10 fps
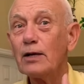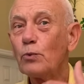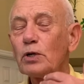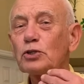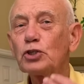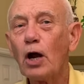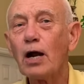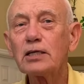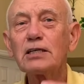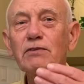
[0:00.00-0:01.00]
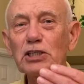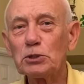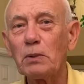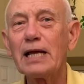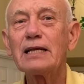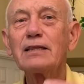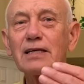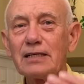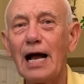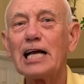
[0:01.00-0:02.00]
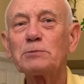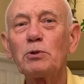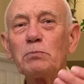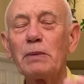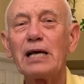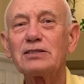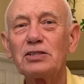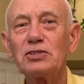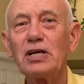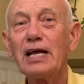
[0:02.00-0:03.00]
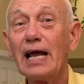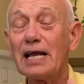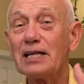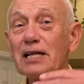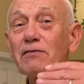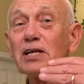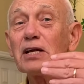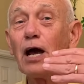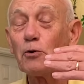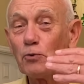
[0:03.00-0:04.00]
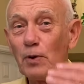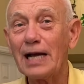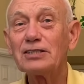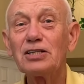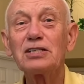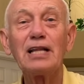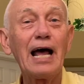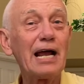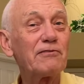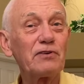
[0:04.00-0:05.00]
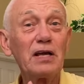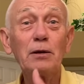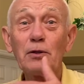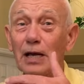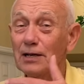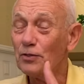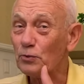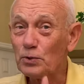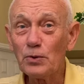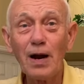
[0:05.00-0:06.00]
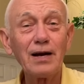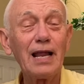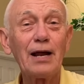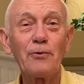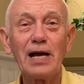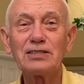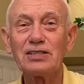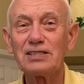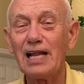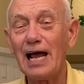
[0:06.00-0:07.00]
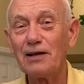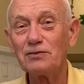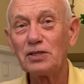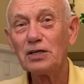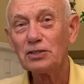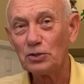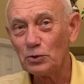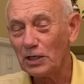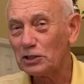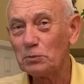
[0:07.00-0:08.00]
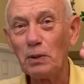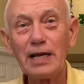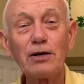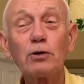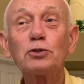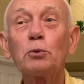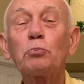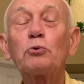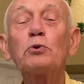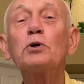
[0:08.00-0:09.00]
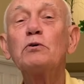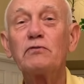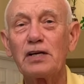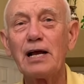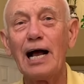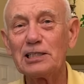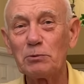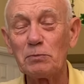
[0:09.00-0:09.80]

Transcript: We're in charge of explaining the gospel message and living a righteous life, and through our li righteous lives to explain or to prove the gospel